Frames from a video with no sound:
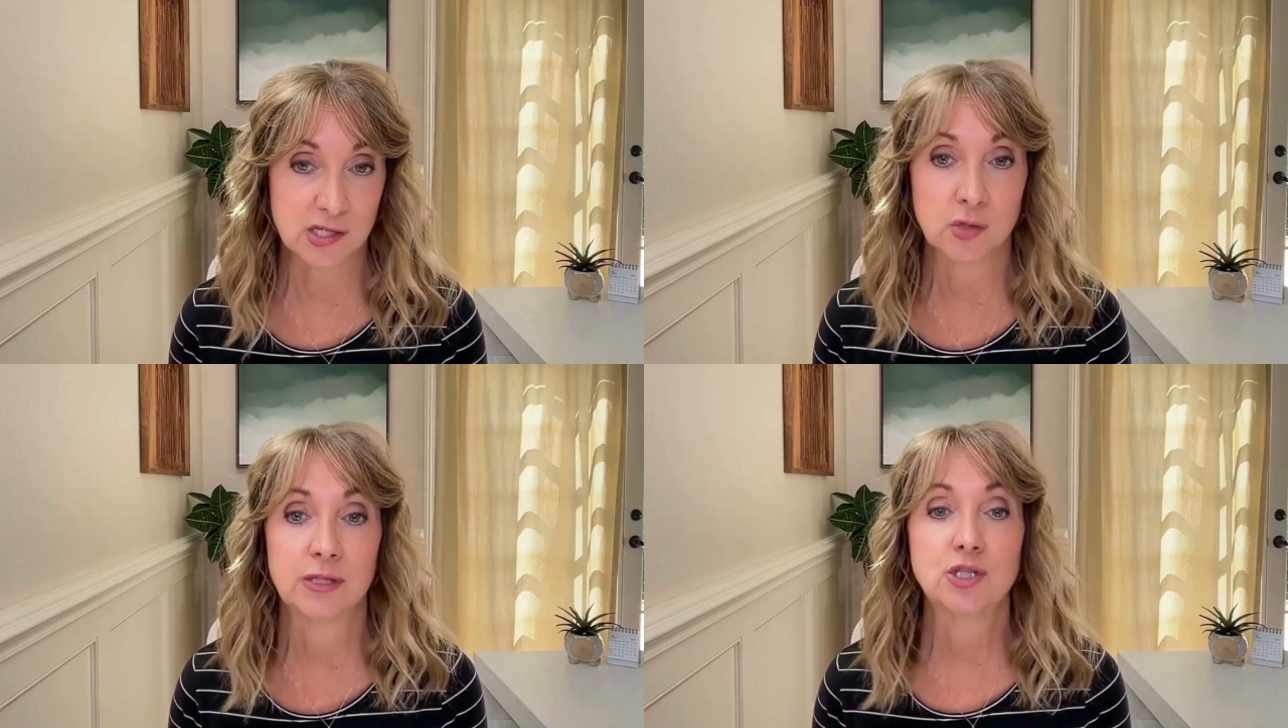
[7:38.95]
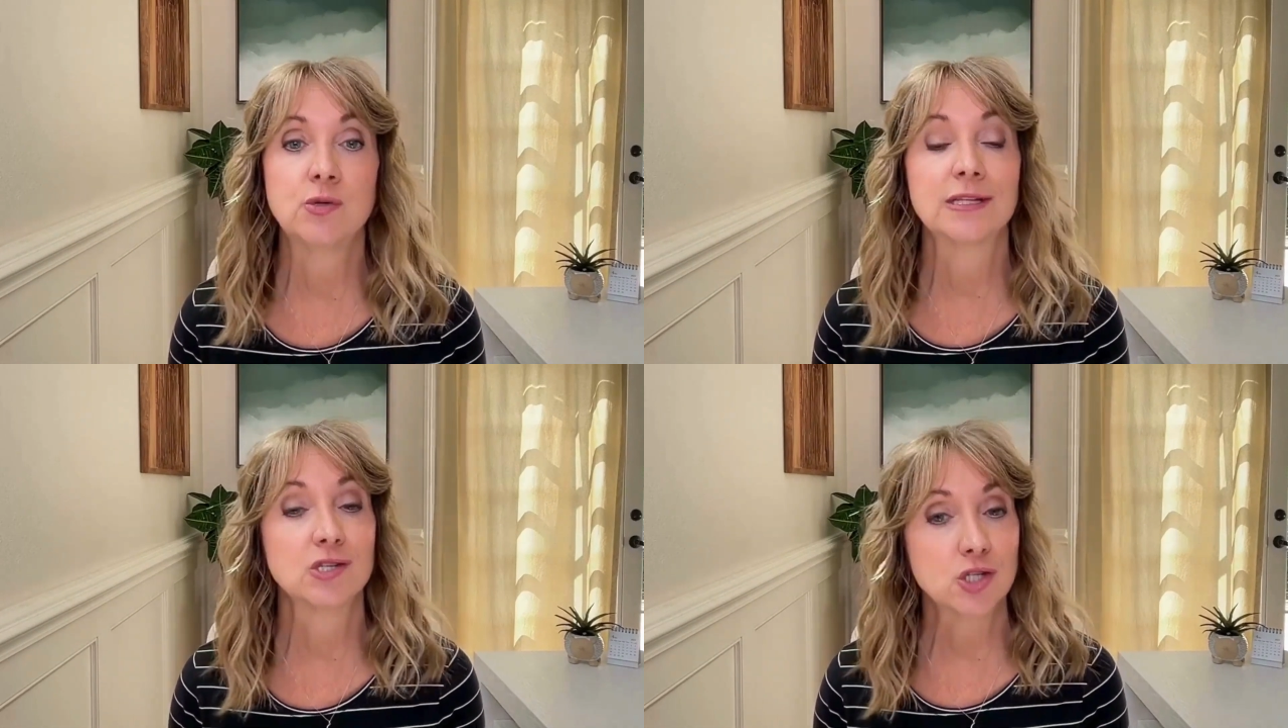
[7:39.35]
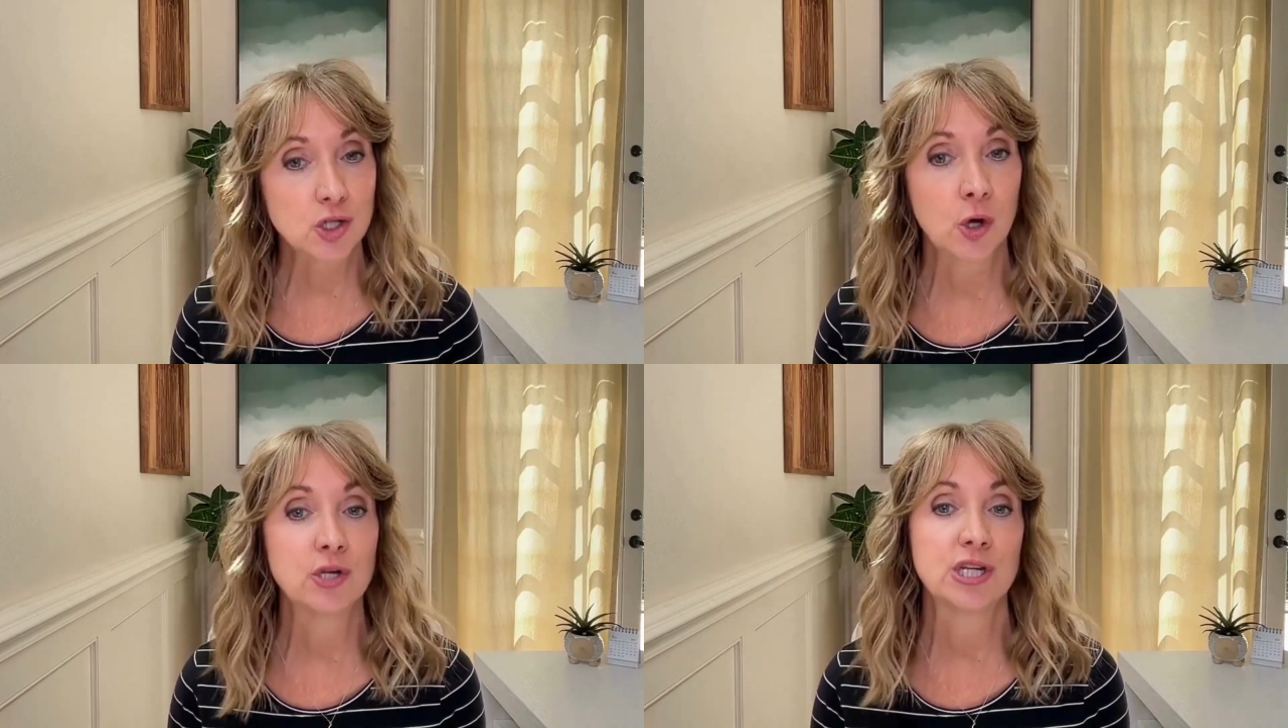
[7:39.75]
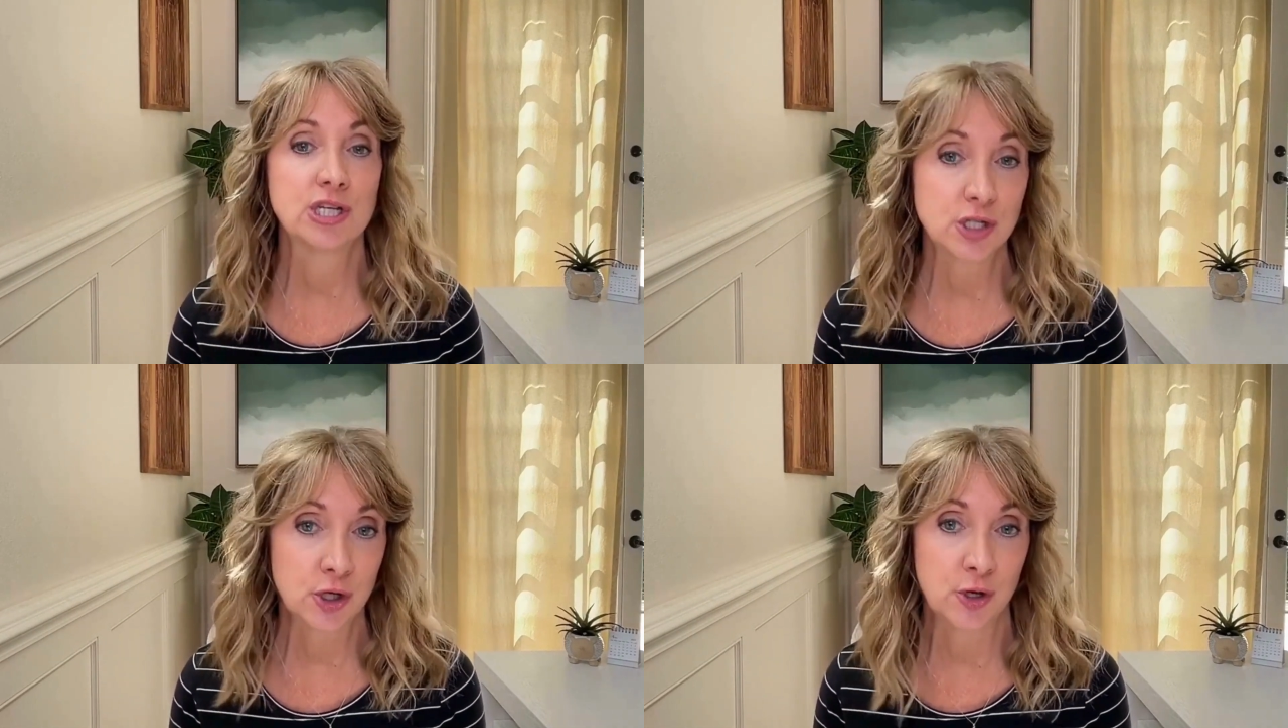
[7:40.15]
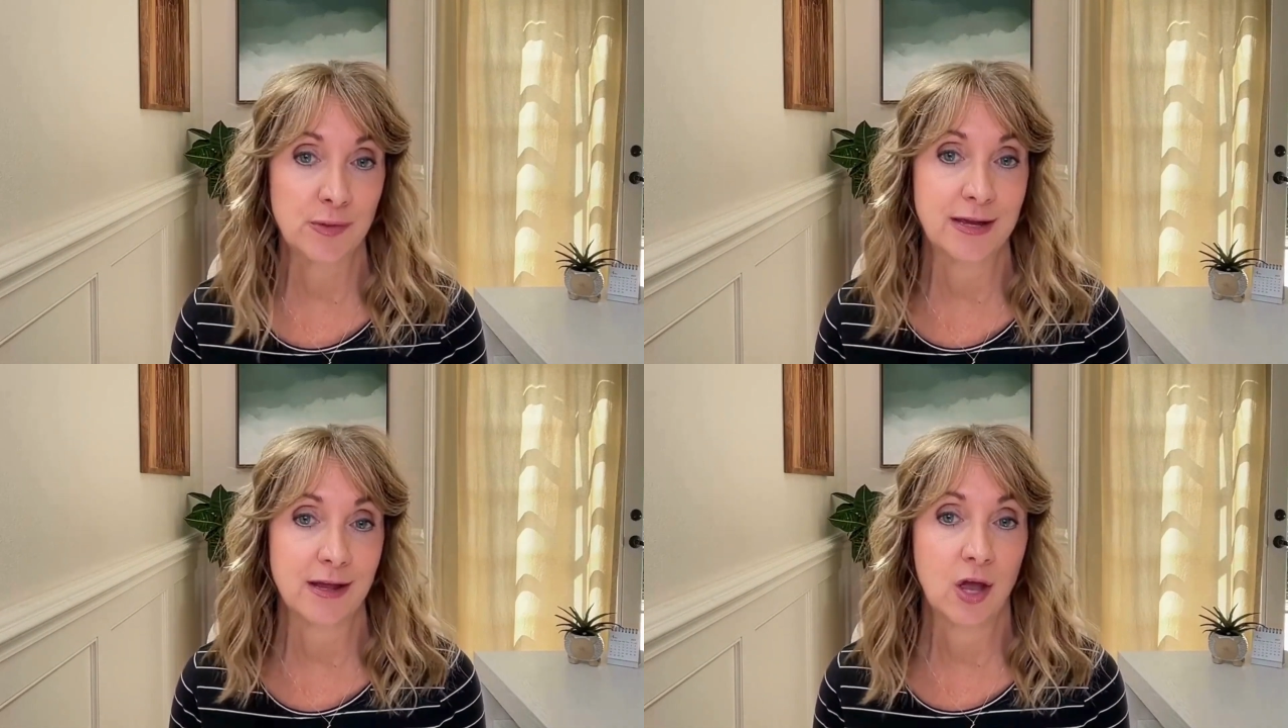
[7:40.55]
so that you can start to
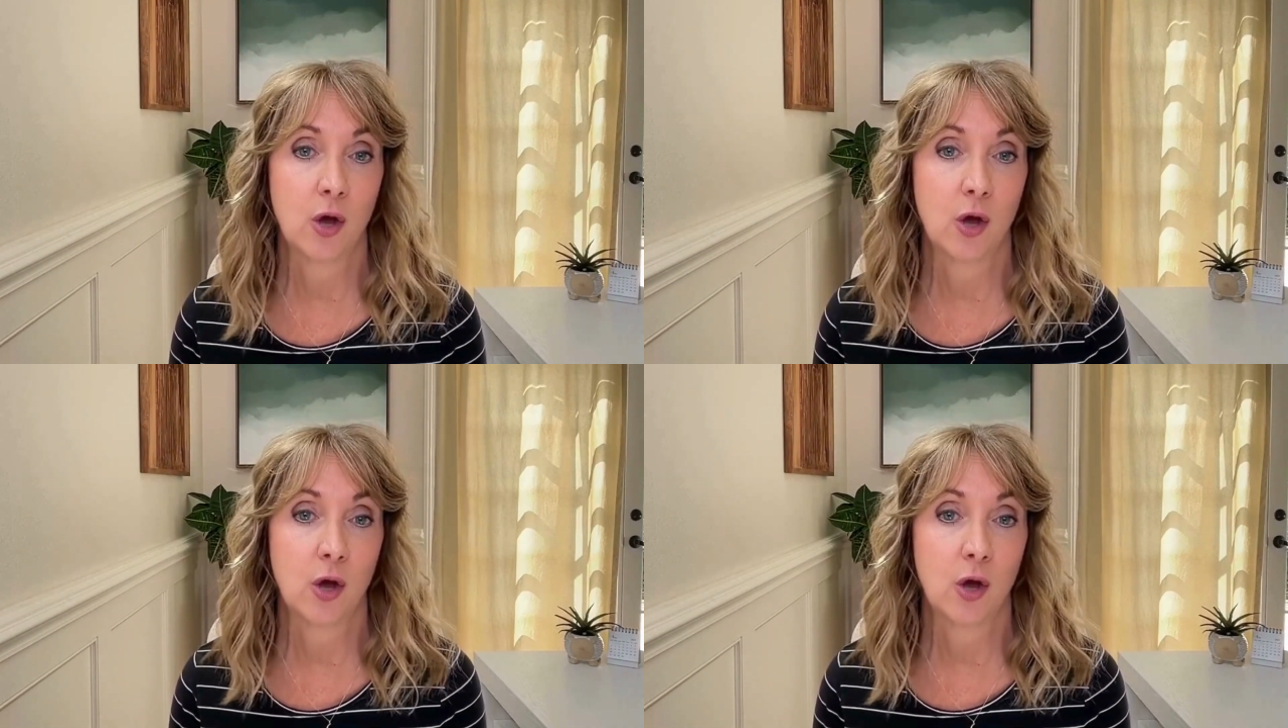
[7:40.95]
determine